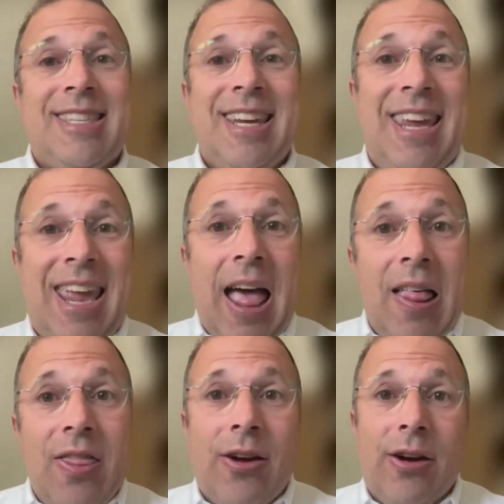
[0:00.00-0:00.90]

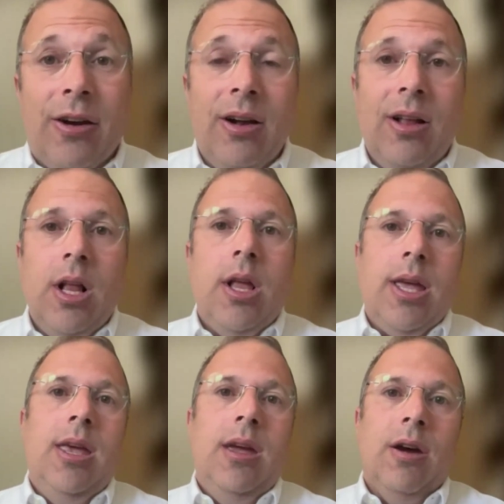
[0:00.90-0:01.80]
together
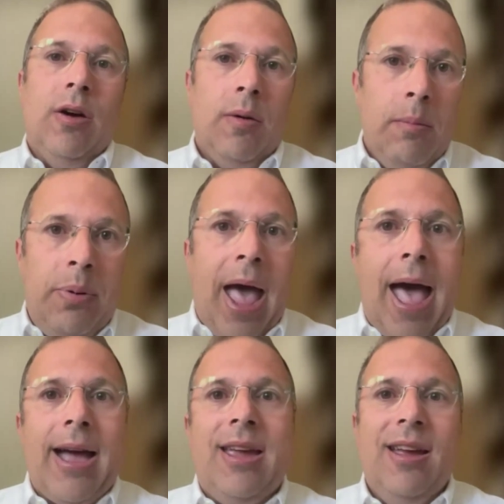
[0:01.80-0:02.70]
here
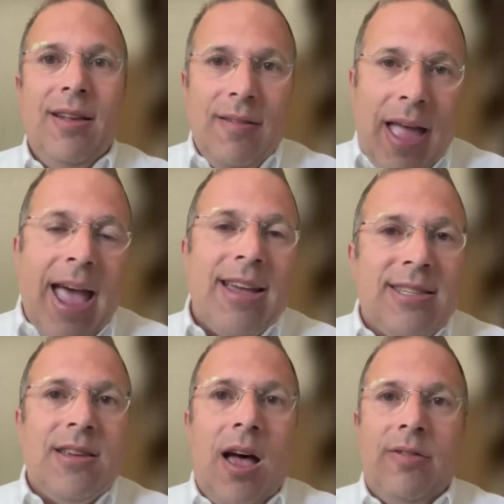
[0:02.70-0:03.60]
back
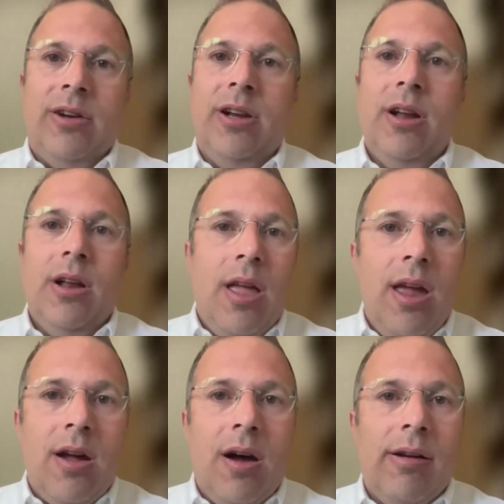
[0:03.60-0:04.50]
as sovereign
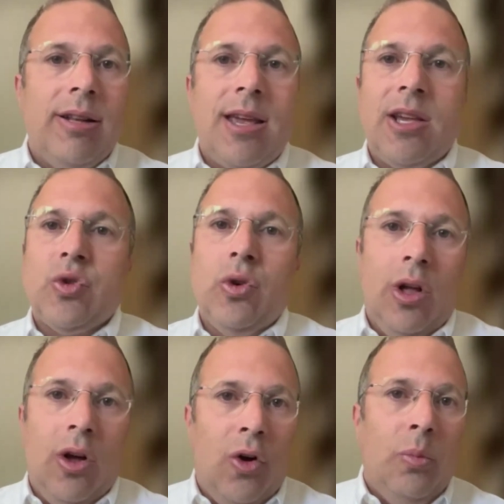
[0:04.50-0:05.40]
in our
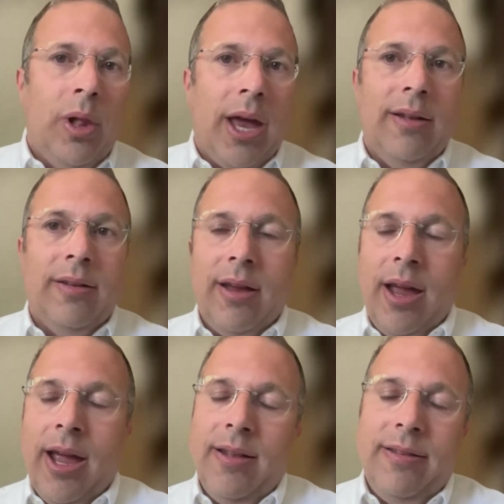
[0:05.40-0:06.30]
ancestral homeland.
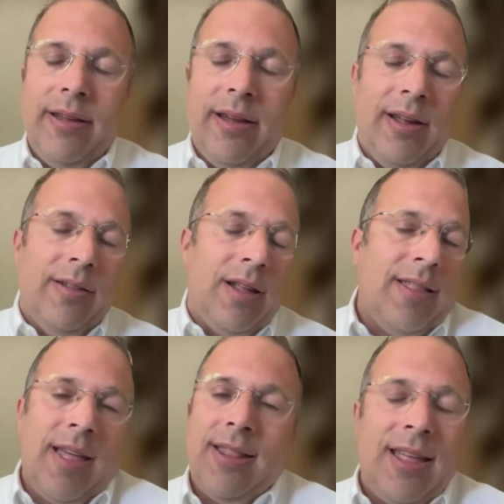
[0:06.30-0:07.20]
And
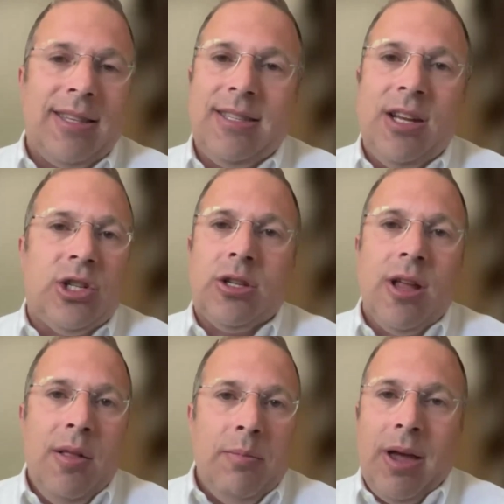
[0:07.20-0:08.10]
that's it.
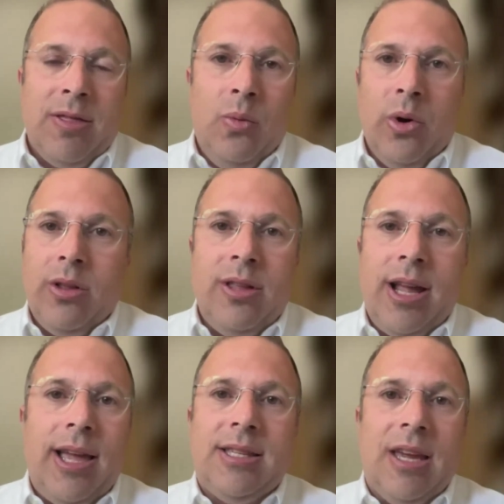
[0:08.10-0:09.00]
Just the word that
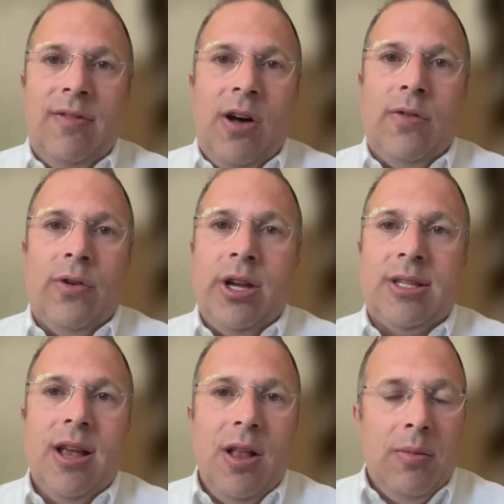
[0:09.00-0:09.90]
I like to give over
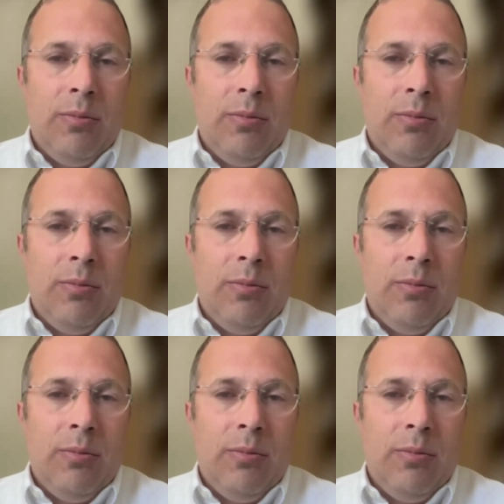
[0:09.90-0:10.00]
is